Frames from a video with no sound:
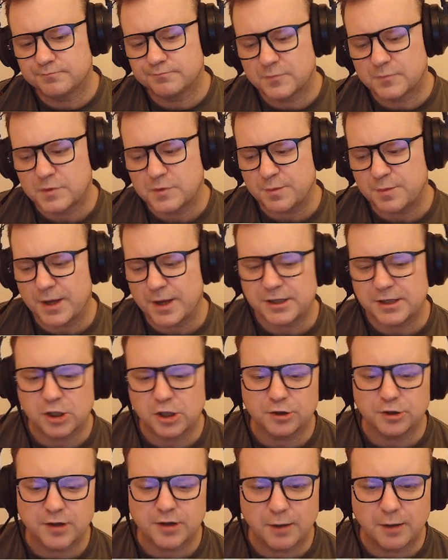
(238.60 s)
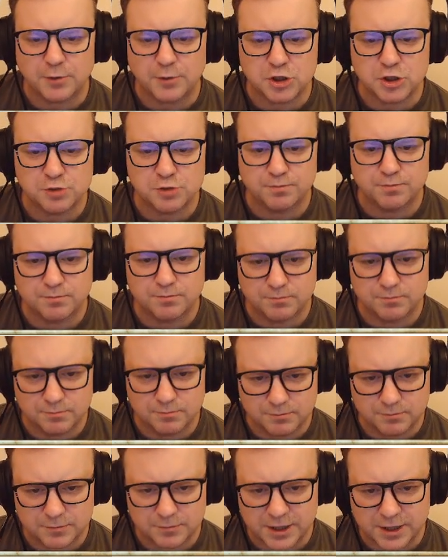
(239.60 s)
depending on how much
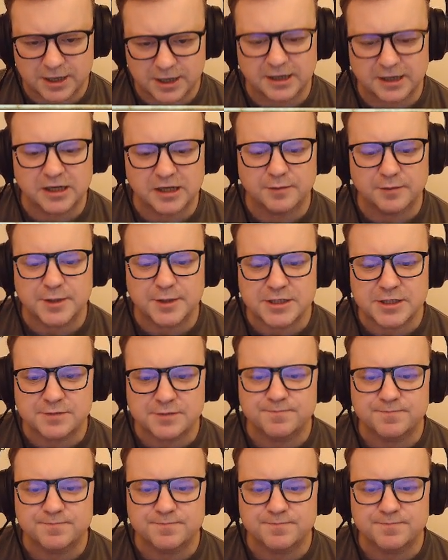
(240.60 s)
their income is.